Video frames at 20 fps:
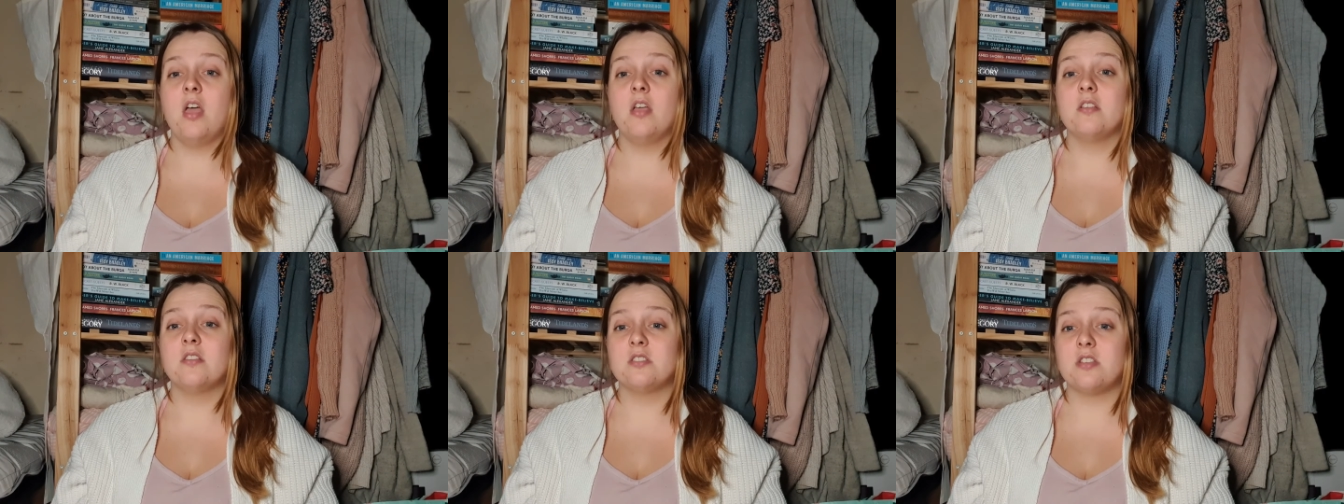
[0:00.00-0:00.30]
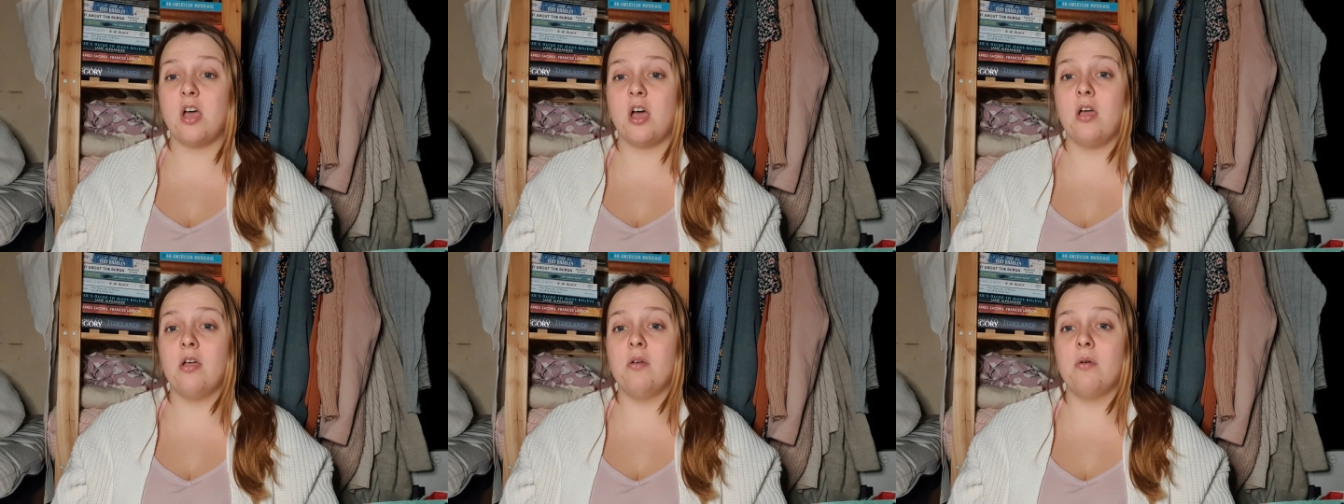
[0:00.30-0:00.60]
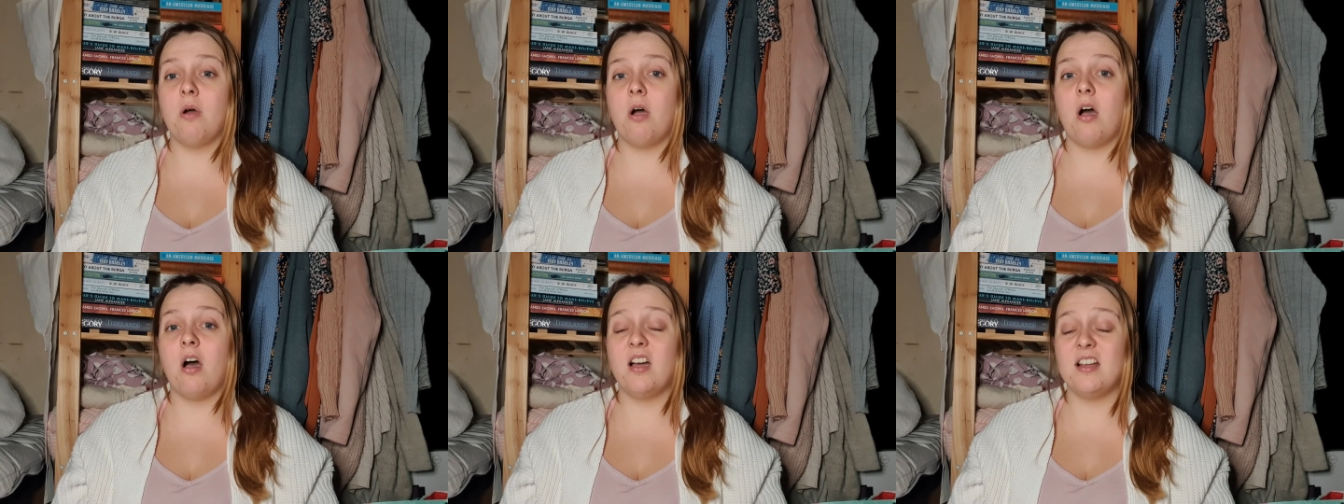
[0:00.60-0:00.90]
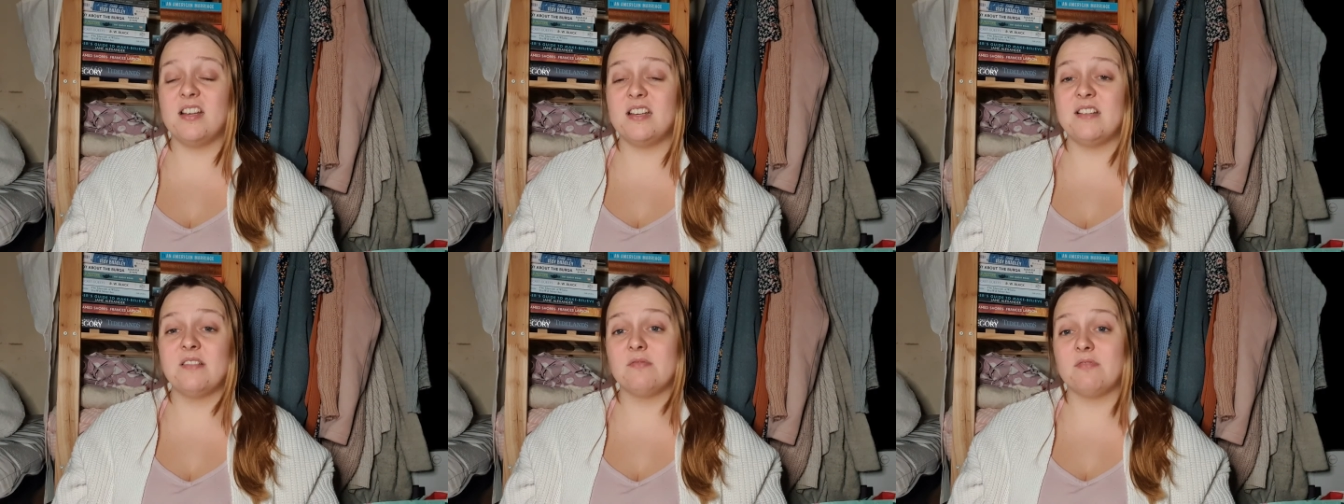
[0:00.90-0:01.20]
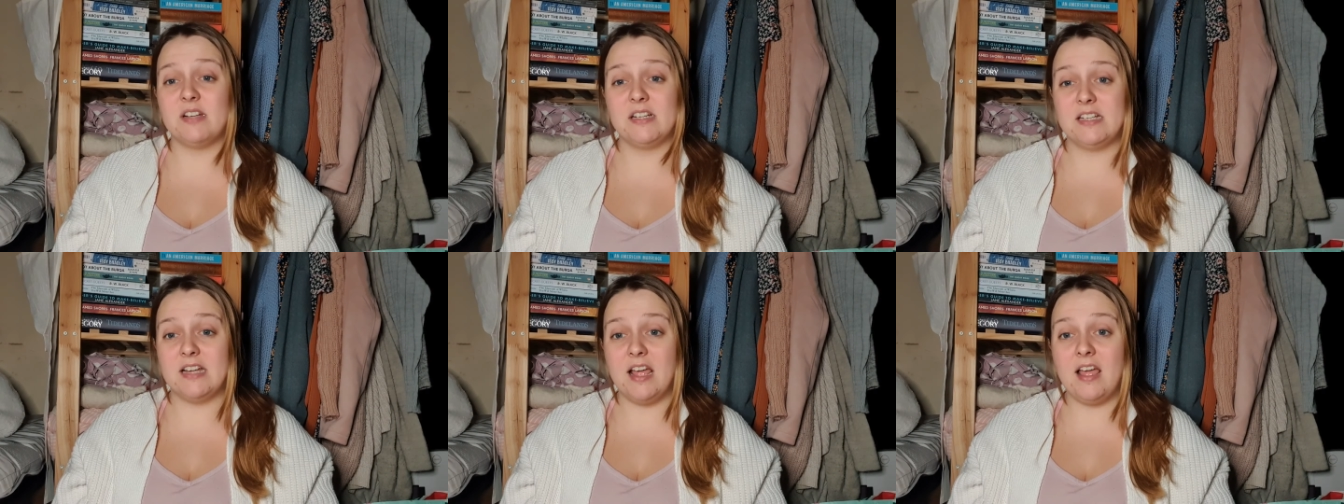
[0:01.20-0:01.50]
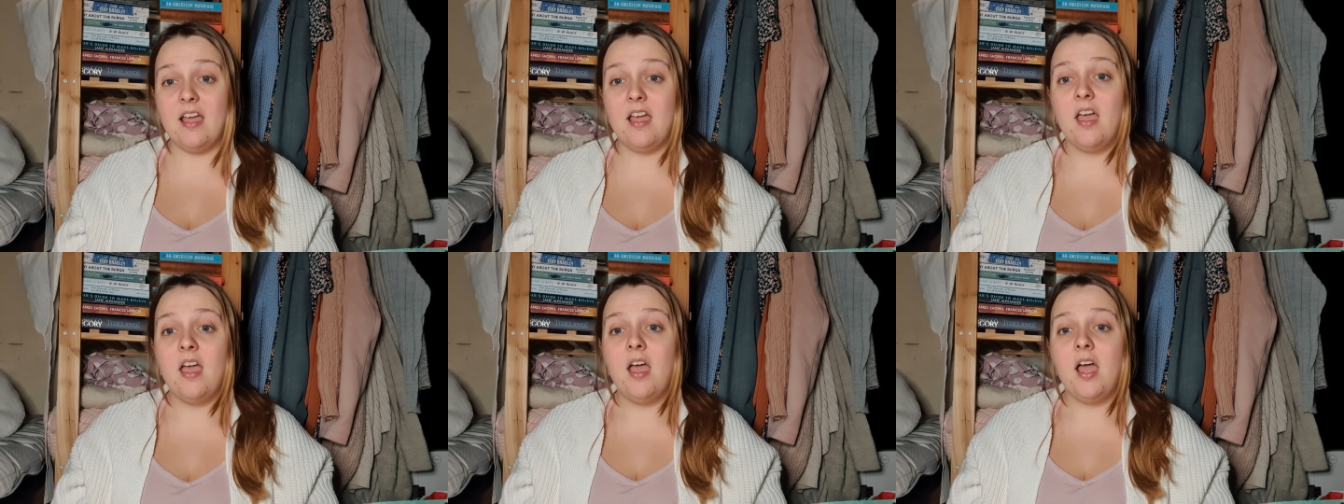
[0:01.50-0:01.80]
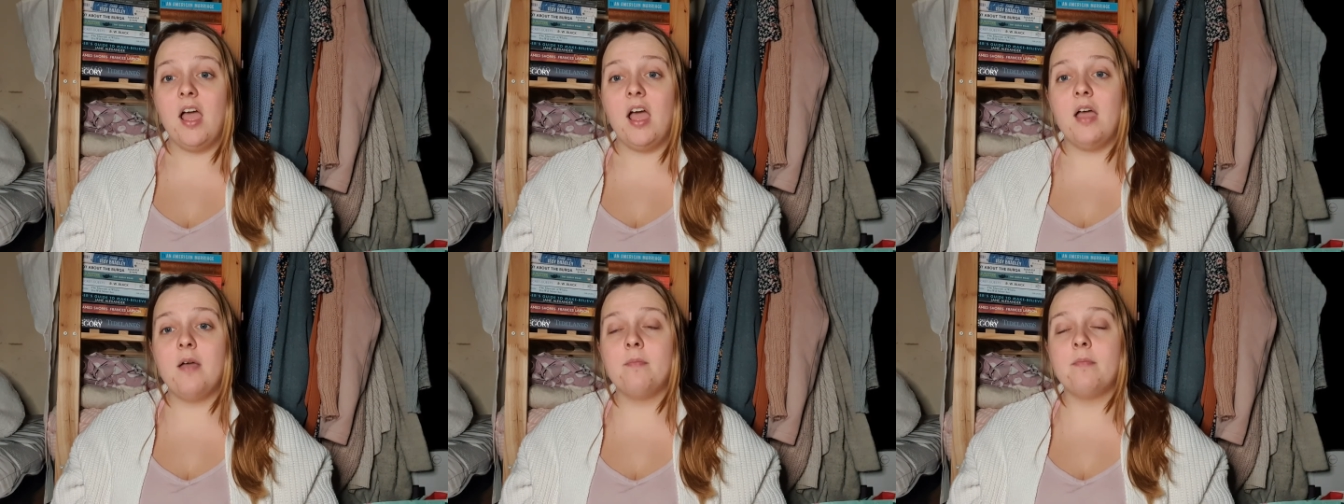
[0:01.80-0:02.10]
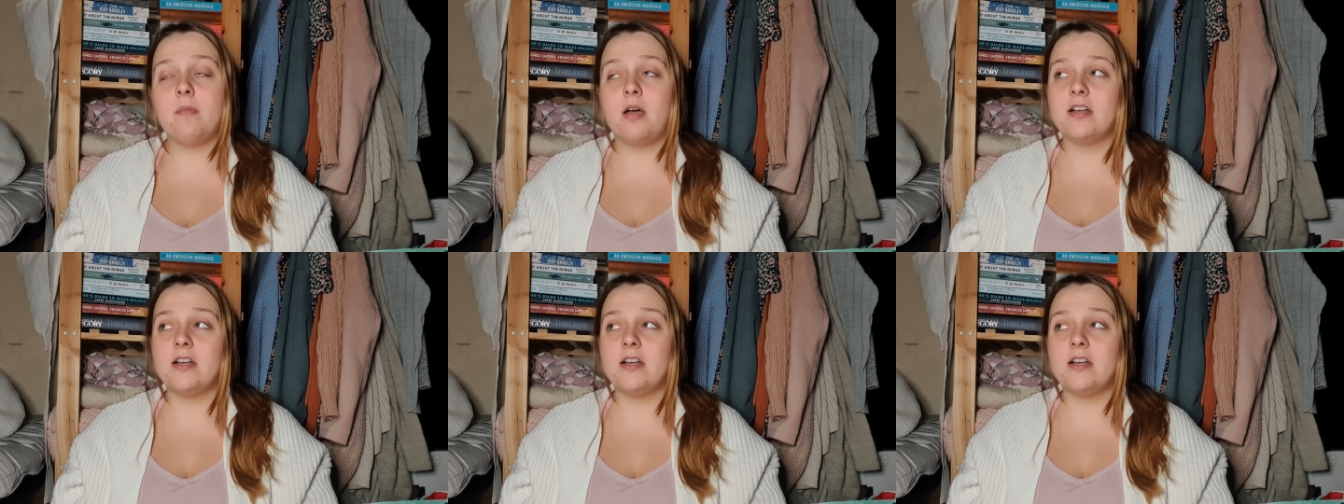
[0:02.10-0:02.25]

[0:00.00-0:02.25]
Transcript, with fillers: So I didn't read it. Um,